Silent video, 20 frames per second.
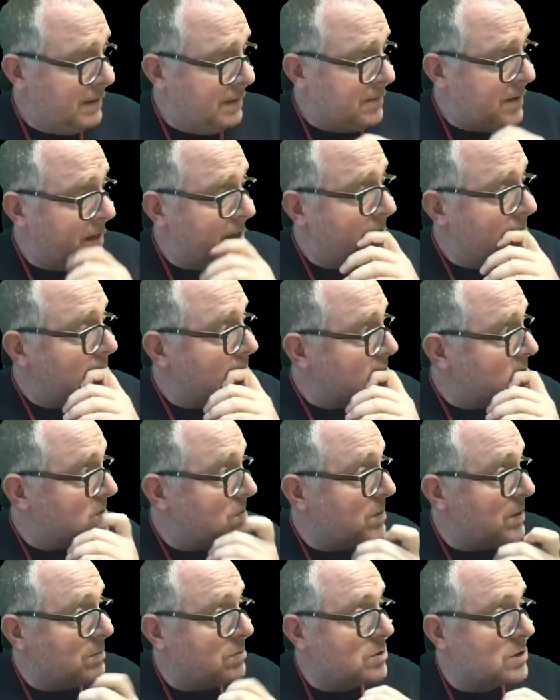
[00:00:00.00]
I know lots of
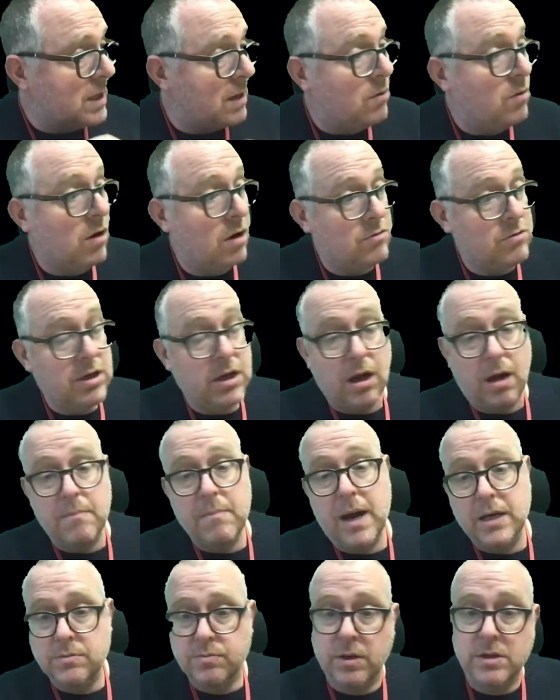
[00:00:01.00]
people say, oh, I really like
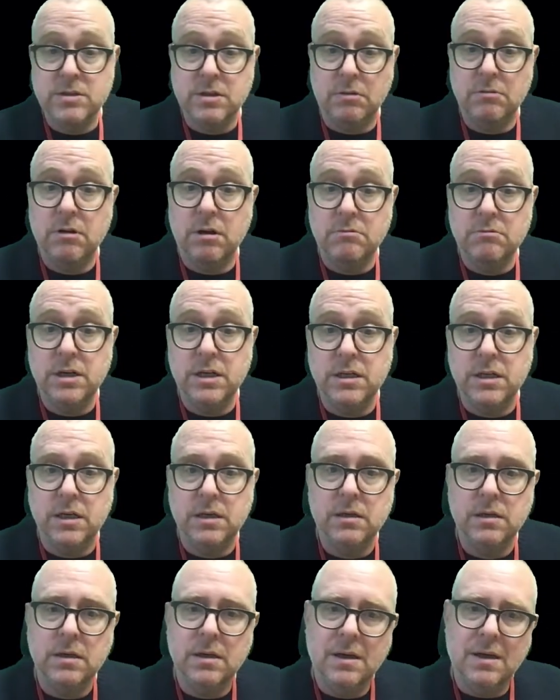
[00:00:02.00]
maths, but I don't like
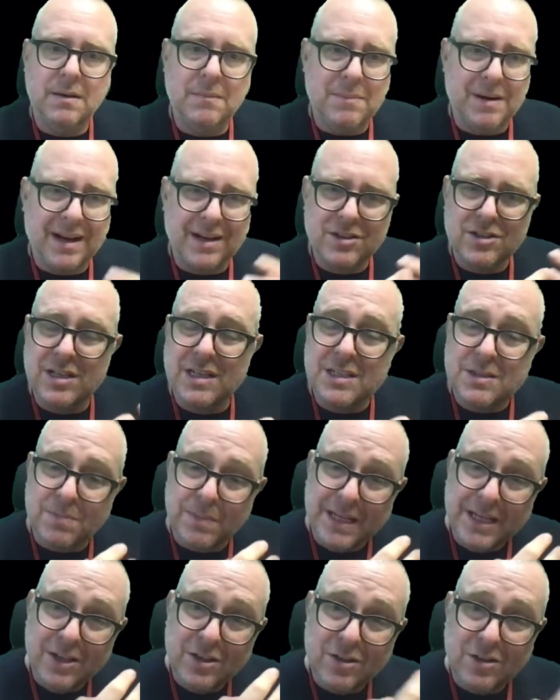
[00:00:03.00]
reading. But actually, to
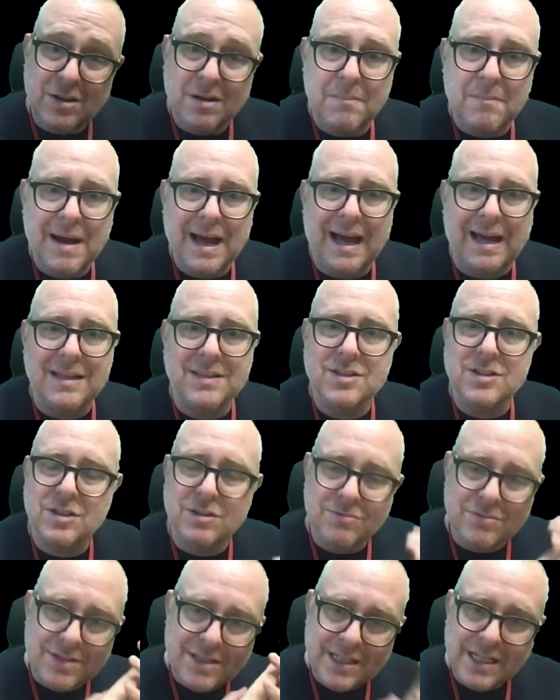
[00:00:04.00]
be good at maths,
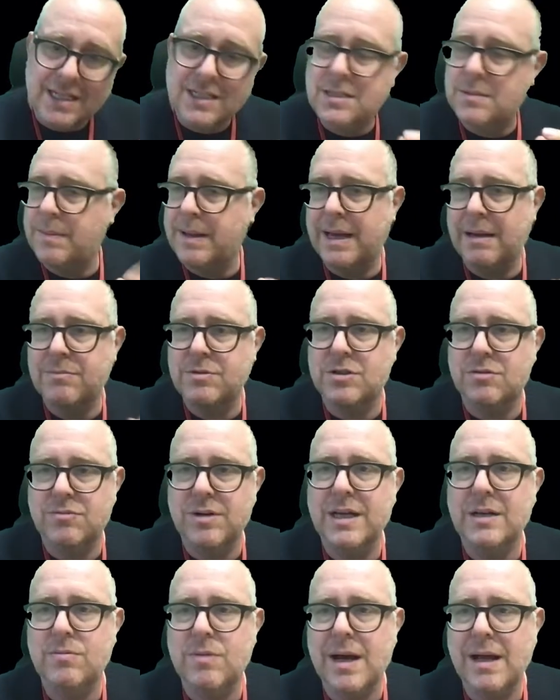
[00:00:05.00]
you need to be able to
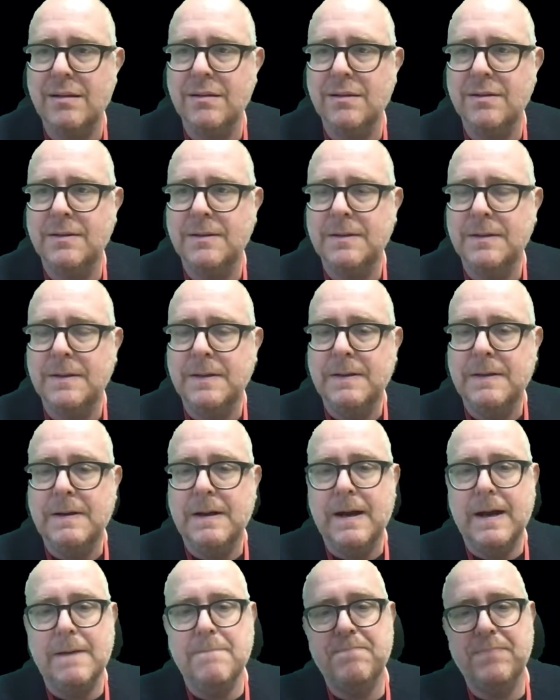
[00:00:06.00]
read well.
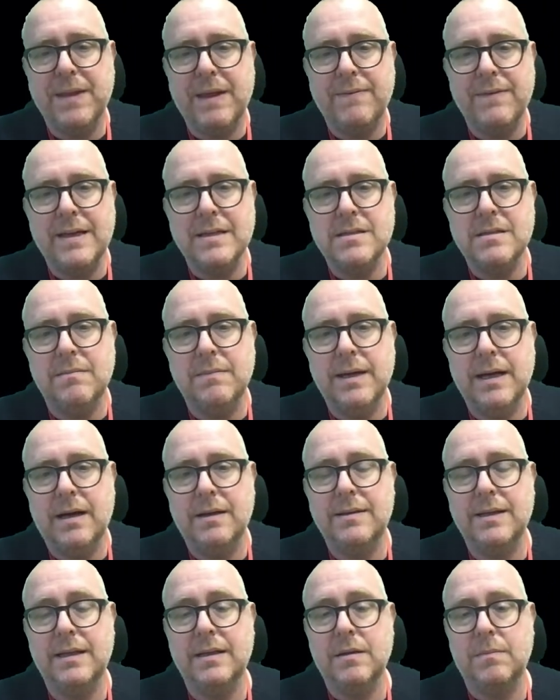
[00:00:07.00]
Um, and that's something I
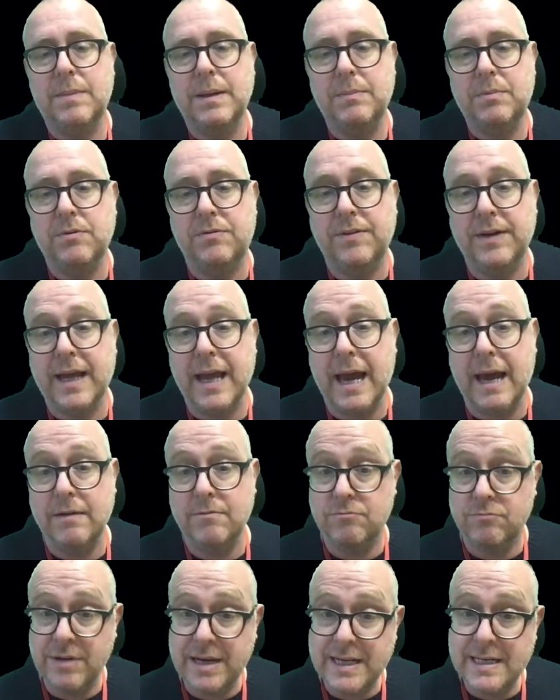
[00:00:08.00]
think that people forget.
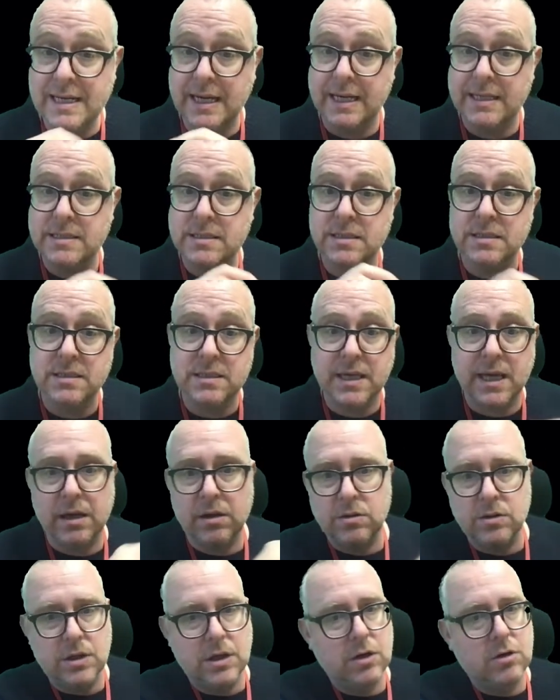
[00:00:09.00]
Reading is the
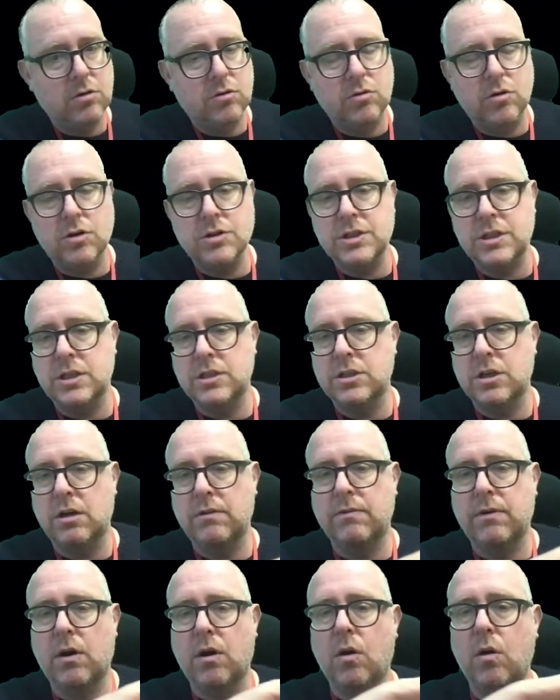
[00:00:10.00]
skill that crosses
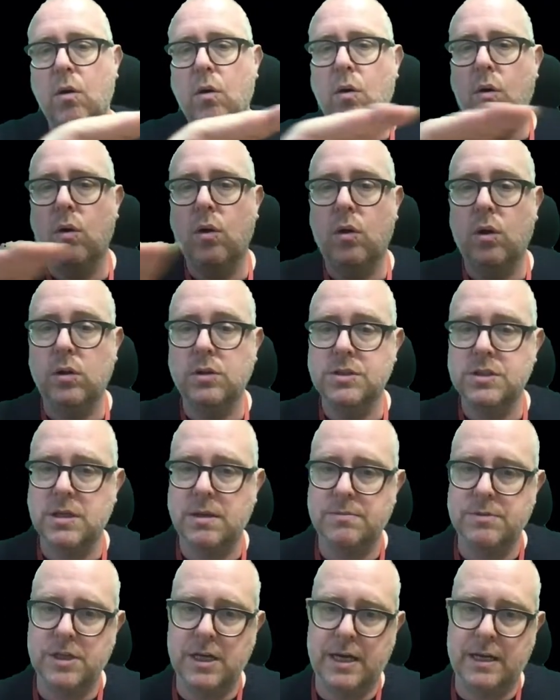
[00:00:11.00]
over all
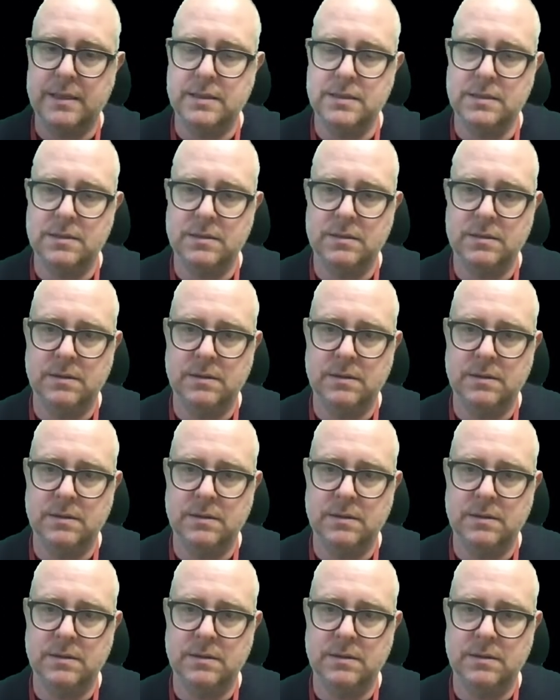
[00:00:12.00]
subjects.